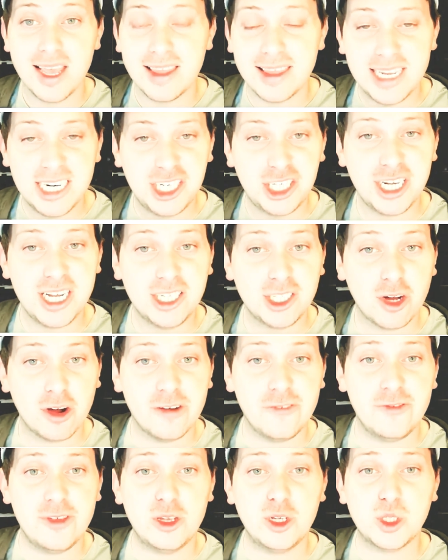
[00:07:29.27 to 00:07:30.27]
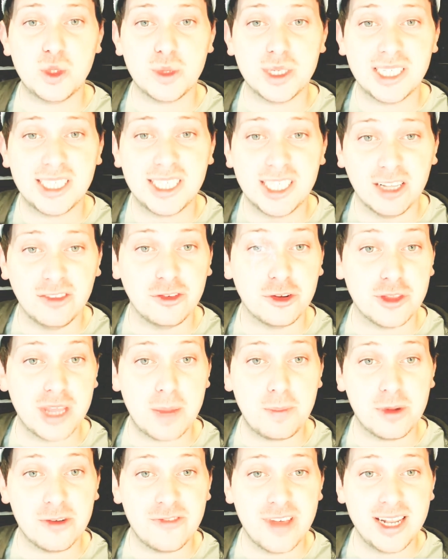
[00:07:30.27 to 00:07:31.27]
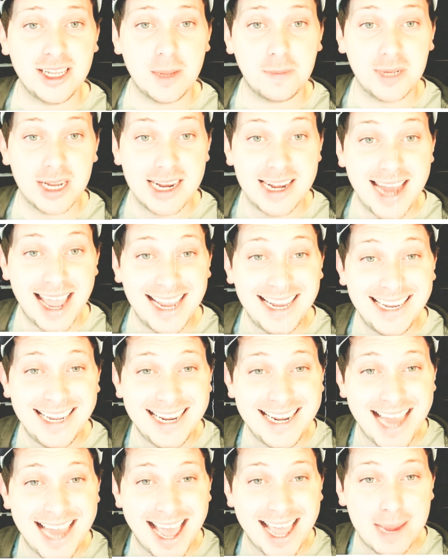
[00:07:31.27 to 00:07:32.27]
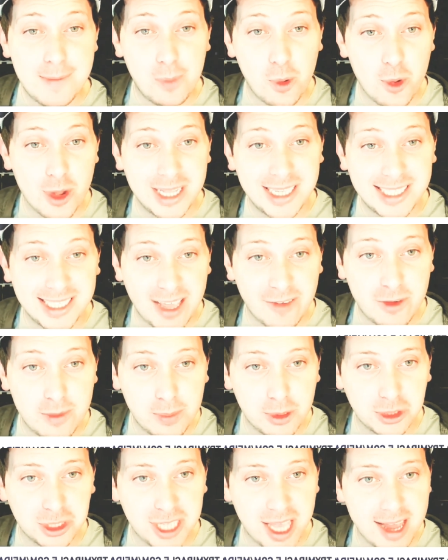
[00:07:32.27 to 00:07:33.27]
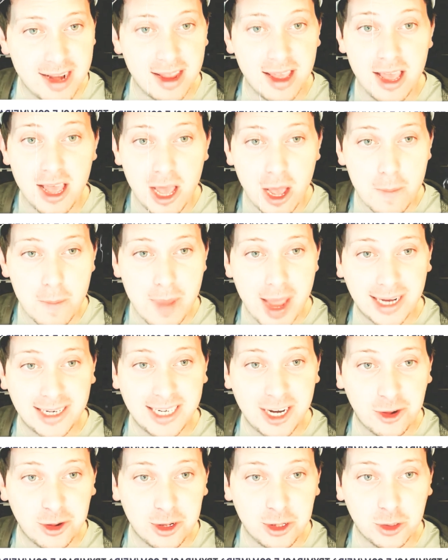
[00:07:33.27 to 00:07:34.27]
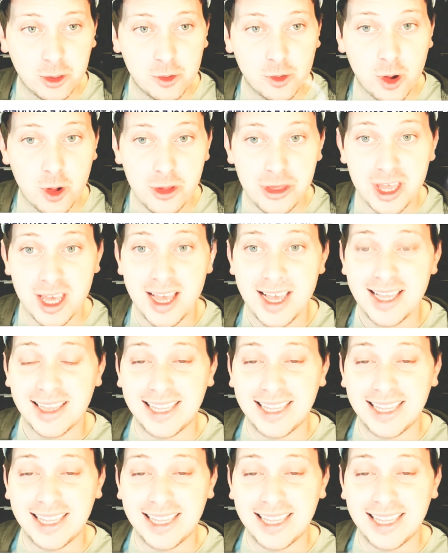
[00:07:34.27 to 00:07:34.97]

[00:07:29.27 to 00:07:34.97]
These sheets are infused with silver that prevent up to 99.7% of bacterial growth,